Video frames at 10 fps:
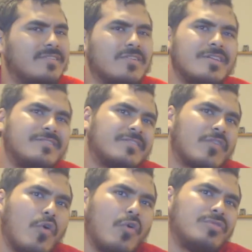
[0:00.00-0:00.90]
you can just
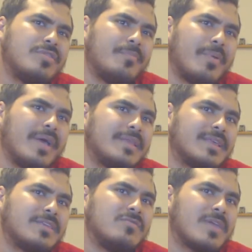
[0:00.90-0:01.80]
hold the button
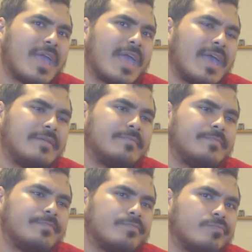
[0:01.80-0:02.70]
like you can
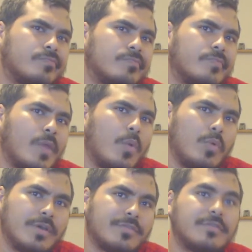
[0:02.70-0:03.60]

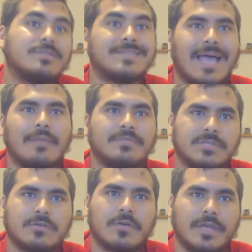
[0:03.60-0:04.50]
with Type
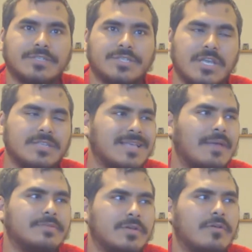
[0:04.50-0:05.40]
0 HD.
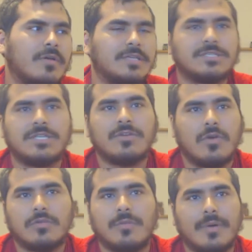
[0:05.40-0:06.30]
Type 0 HD, you
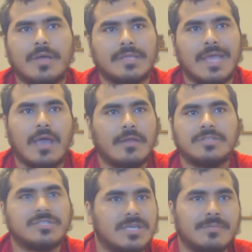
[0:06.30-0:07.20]
hold the button down and
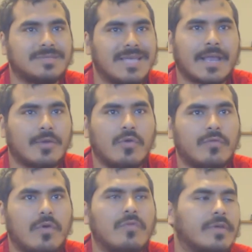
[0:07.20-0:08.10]
you just keep attacking
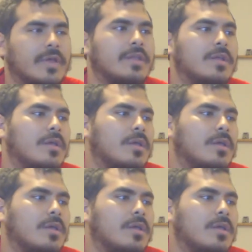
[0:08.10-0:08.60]
over and over again.